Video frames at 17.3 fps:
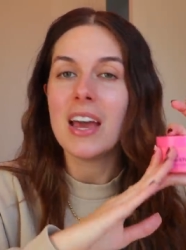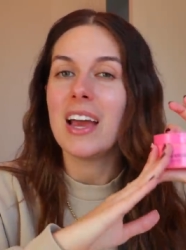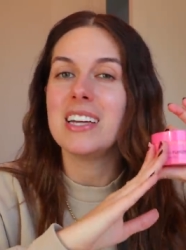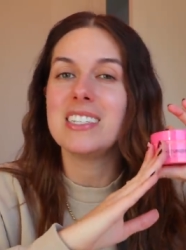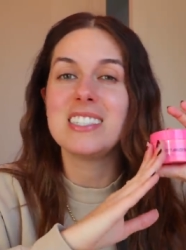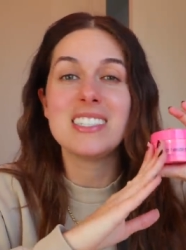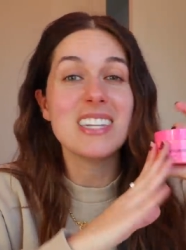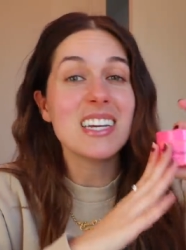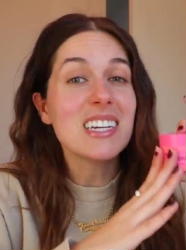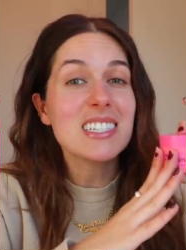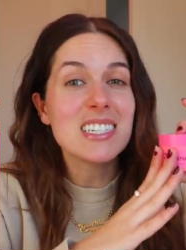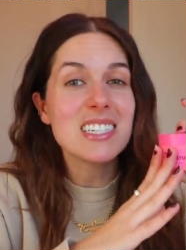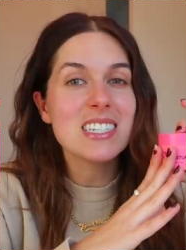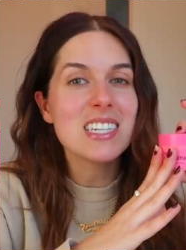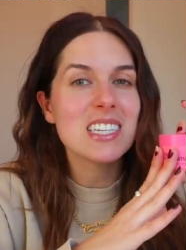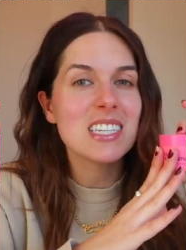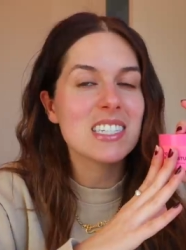It sinks
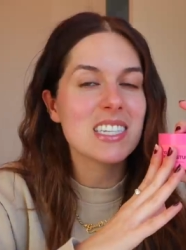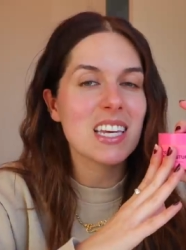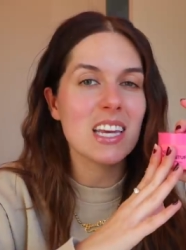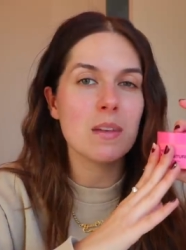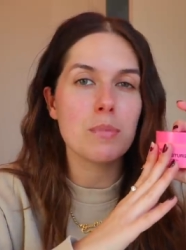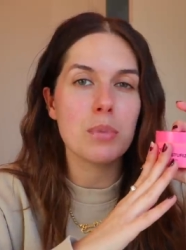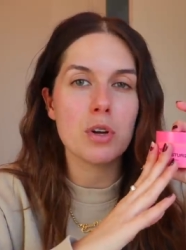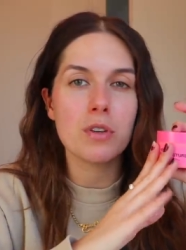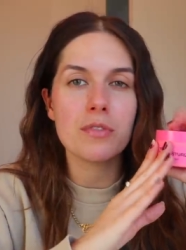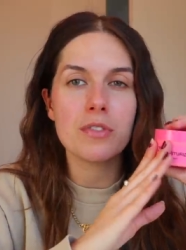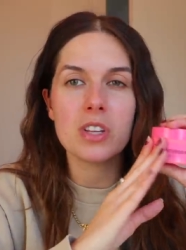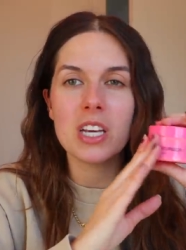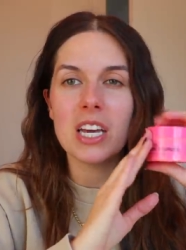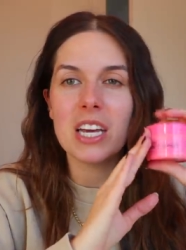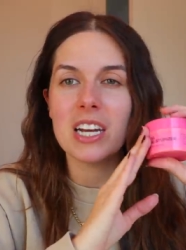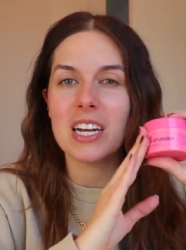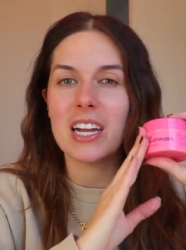into the skin
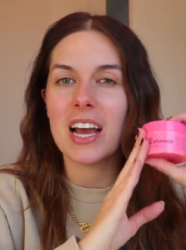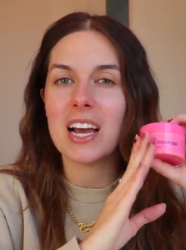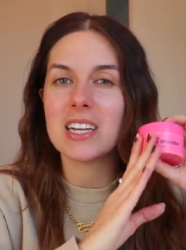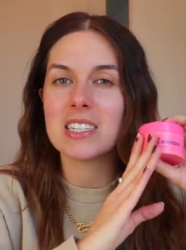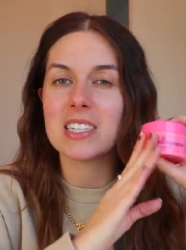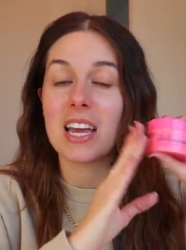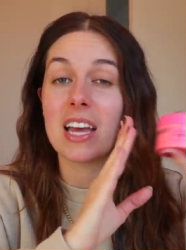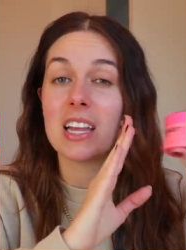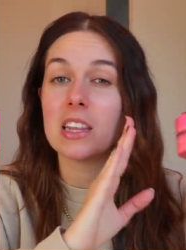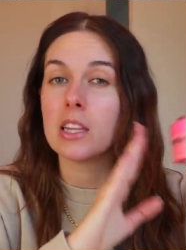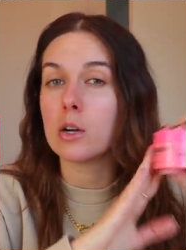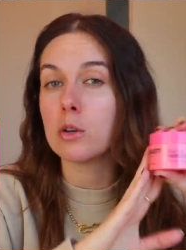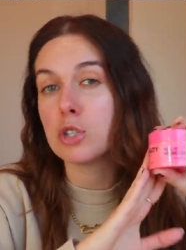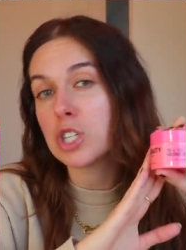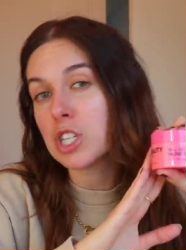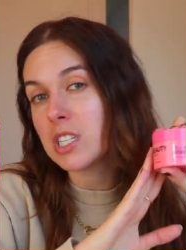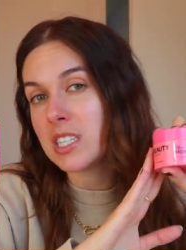beautifully, and it has a
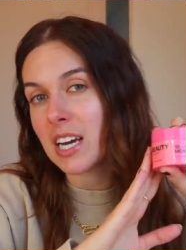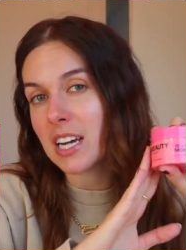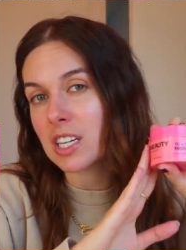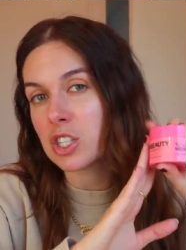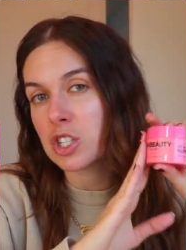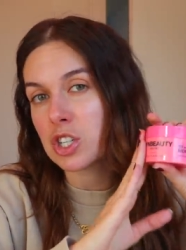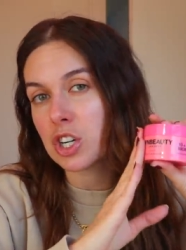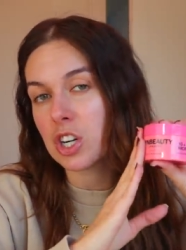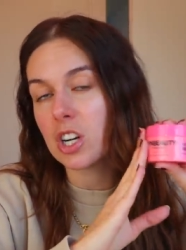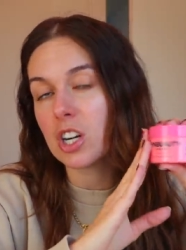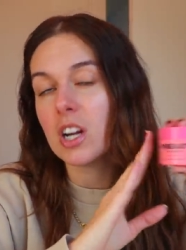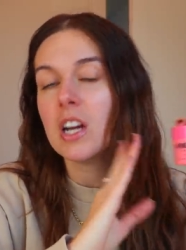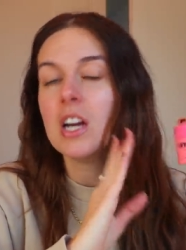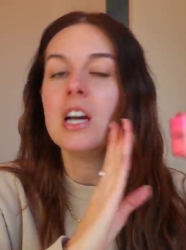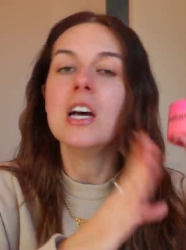lotion texture,